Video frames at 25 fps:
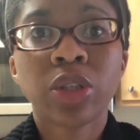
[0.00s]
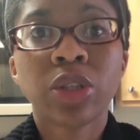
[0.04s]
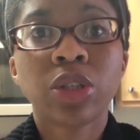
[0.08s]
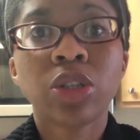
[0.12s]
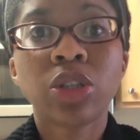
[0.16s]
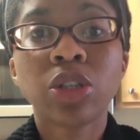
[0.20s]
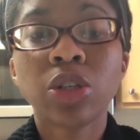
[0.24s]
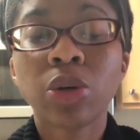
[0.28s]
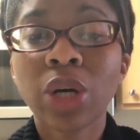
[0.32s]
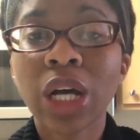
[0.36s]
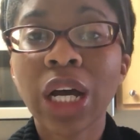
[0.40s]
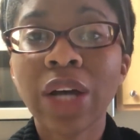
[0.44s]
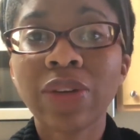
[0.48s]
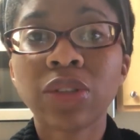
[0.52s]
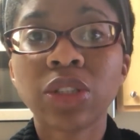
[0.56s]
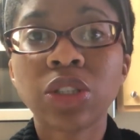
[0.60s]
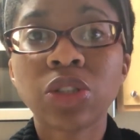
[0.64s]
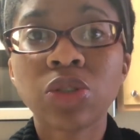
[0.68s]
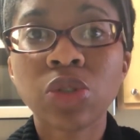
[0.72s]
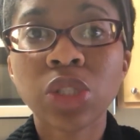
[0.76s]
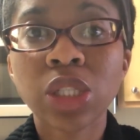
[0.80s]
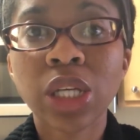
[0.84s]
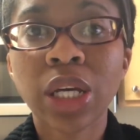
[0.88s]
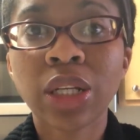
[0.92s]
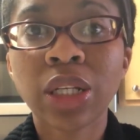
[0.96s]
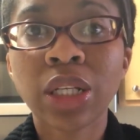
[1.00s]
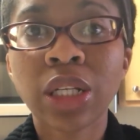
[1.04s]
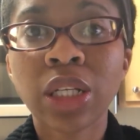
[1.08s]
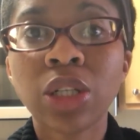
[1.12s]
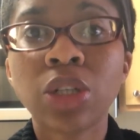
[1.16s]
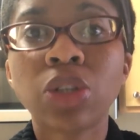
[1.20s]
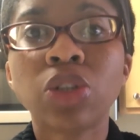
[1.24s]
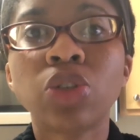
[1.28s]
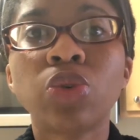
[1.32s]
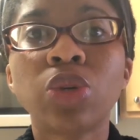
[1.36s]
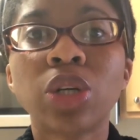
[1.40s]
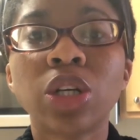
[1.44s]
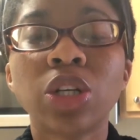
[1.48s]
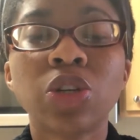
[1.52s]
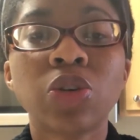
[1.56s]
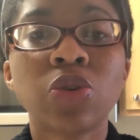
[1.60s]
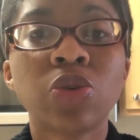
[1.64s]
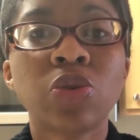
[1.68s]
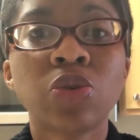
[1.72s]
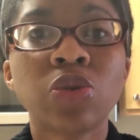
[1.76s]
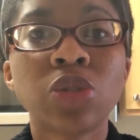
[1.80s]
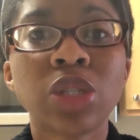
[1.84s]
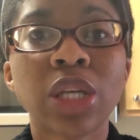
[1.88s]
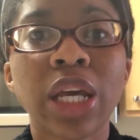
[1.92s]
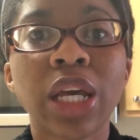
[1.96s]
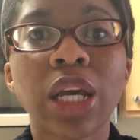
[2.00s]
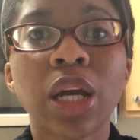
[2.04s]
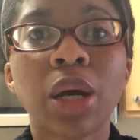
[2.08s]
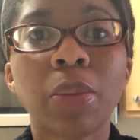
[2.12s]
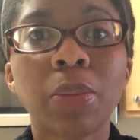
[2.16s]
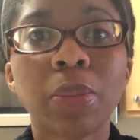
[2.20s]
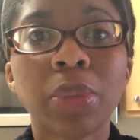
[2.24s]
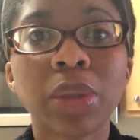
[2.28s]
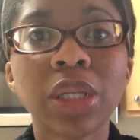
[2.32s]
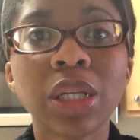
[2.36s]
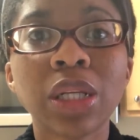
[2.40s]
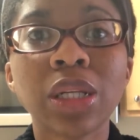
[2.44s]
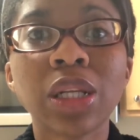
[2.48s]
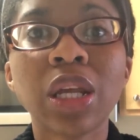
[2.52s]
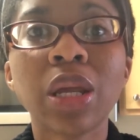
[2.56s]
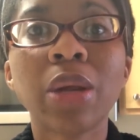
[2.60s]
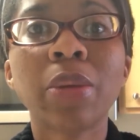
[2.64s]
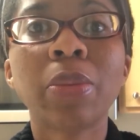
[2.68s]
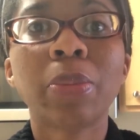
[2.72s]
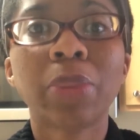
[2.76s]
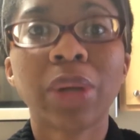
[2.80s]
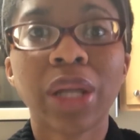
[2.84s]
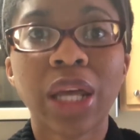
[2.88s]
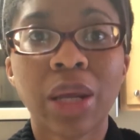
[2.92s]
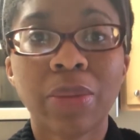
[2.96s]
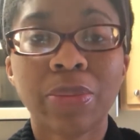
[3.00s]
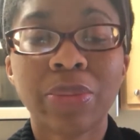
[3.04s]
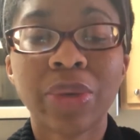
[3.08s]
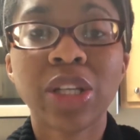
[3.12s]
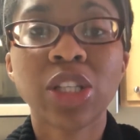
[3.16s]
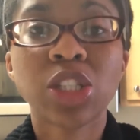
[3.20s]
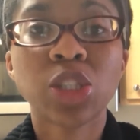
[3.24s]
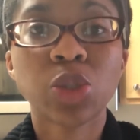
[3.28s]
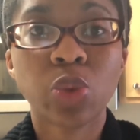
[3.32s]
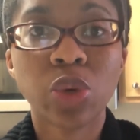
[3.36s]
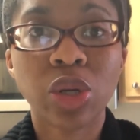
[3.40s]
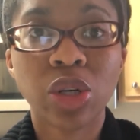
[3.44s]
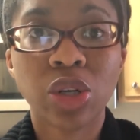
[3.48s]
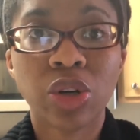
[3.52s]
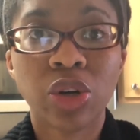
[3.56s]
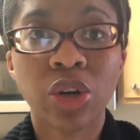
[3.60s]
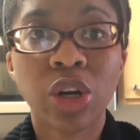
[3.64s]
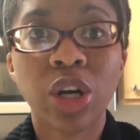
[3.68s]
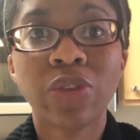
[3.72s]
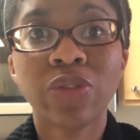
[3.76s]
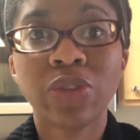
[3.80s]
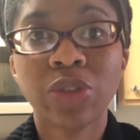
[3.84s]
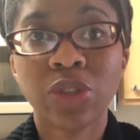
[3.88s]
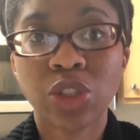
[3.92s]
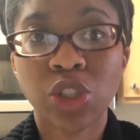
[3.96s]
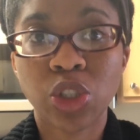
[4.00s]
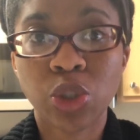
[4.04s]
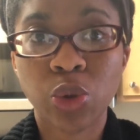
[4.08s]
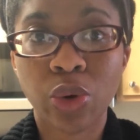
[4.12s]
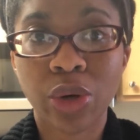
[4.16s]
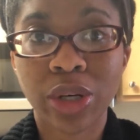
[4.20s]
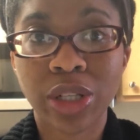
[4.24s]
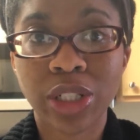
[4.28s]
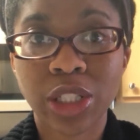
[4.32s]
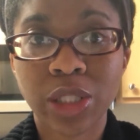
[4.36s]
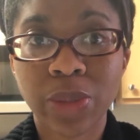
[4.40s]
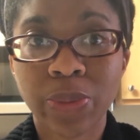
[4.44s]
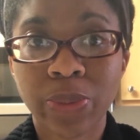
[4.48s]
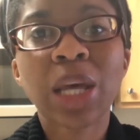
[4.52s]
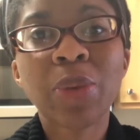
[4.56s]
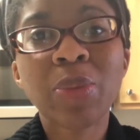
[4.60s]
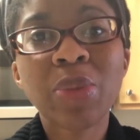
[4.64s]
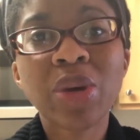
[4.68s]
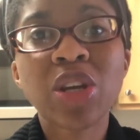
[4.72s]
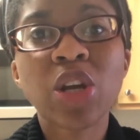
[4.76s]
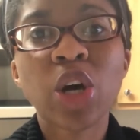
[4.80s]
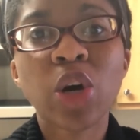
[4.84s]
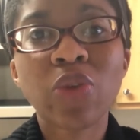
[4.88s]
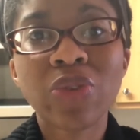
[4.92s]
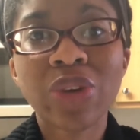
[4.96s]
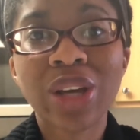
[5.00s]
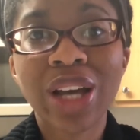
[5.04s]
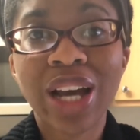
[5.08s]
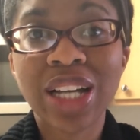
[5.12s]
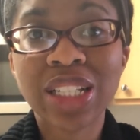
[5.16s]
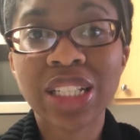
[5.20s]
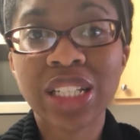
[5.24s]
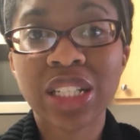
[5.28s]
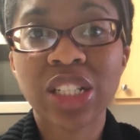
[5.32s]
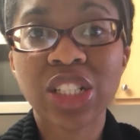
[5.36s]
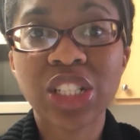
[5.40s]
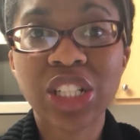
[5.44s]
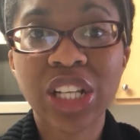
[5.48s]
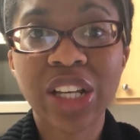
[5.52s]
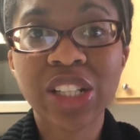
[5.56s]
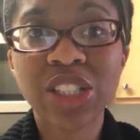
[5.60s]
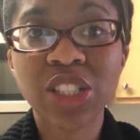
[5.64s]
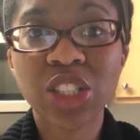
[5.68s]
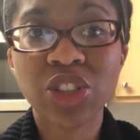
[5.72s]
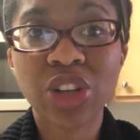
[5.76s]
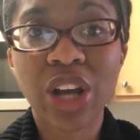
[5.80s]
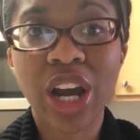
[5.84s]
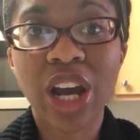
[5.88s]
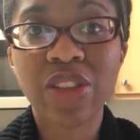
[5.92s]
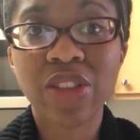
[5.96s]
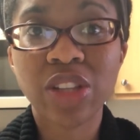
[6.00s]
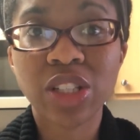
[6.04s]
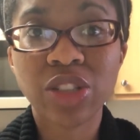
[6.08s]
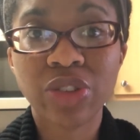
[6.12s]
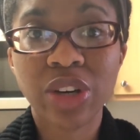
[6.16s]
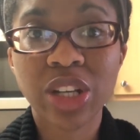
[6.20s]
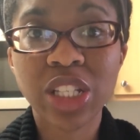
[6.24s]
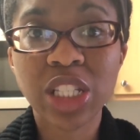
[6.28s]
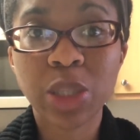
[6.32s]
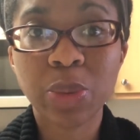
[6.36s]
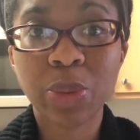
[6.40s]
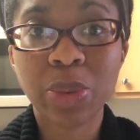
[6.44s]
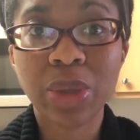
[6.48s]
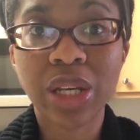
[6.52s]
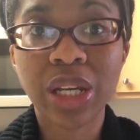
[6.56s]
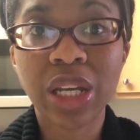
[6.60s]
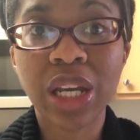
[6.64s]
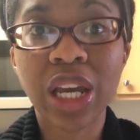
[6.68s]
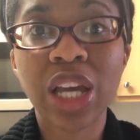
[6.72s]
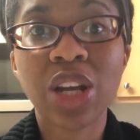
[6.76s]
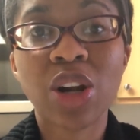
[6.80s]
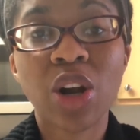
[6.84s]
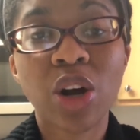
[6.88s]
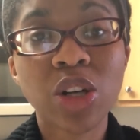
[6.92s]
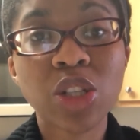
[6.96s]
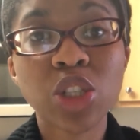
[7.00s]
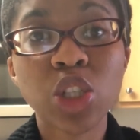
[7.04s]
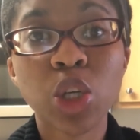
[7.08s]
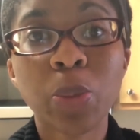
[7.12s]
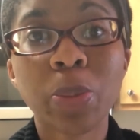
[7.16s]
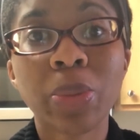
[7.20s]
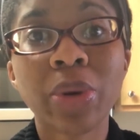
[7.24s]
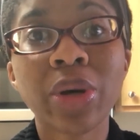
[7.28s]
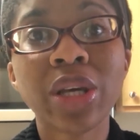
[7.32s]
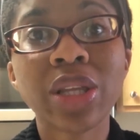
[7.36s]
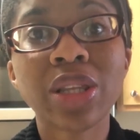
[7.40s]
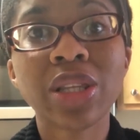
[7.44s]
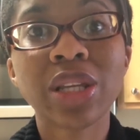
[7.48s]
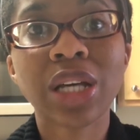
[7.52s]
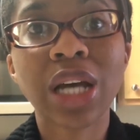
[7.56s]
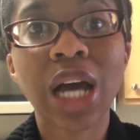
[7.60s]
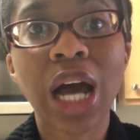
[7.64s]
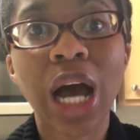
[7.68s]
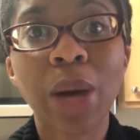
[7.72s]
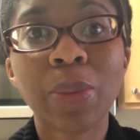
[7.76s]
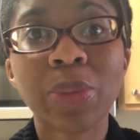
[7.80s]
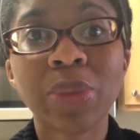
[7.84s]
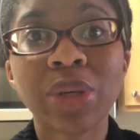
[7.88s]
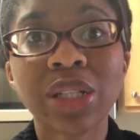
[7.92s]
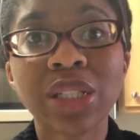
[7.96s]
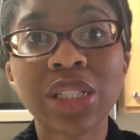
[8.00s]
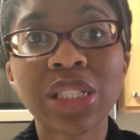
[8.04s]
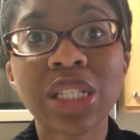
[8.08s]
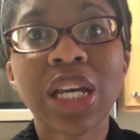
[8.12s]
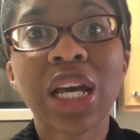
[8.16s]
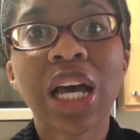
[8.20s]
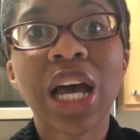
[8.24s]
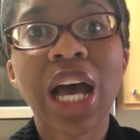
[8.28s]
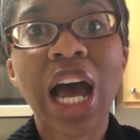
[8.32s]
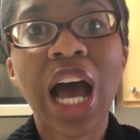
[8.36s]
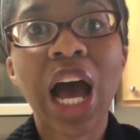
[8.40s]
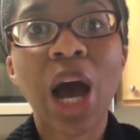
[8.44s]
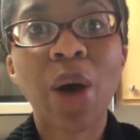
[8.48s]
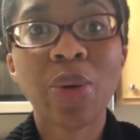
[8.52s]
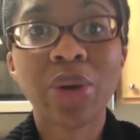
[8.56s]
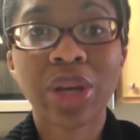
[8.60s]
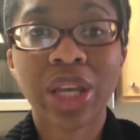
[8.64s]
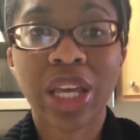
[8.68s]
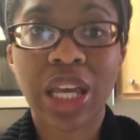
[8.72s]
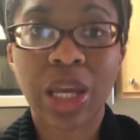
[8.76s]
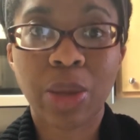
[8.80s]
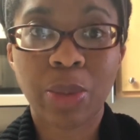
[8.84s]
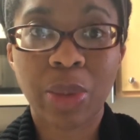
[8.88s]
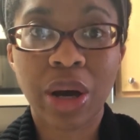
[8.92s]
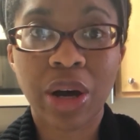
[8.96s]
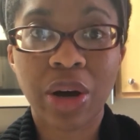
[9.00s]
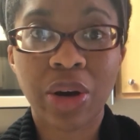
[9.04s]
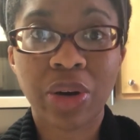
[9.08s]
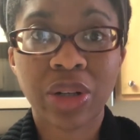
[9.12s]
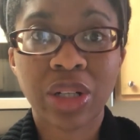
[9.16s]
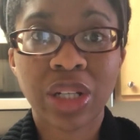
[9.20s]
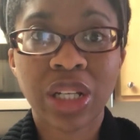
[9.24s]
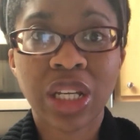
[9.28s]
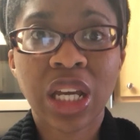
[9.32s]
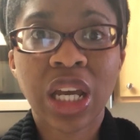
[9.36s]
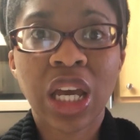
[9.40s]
You don't have to use honey, you can use a completely plant-based sweetener of your choice. Let me know if you guys get a chance to try this recipe, and also put in the comments how it came out.